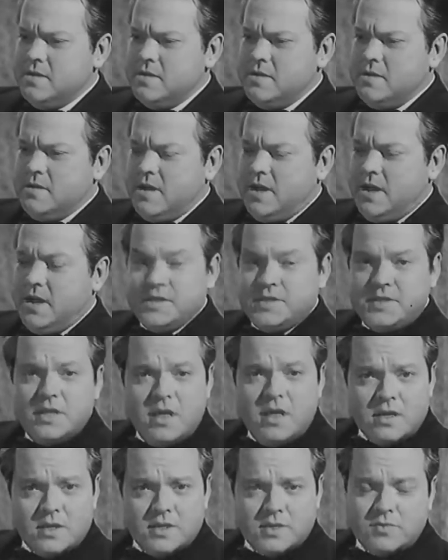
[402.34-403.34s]
And as the
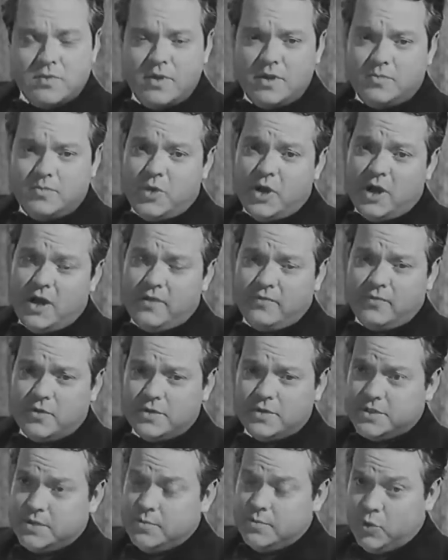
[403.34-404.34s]
years went by, of
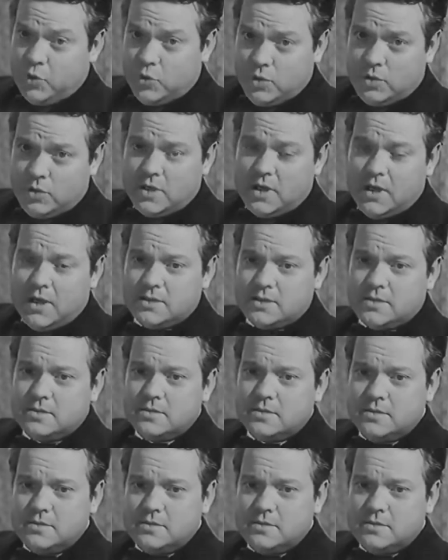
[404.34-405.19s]
course, the bull got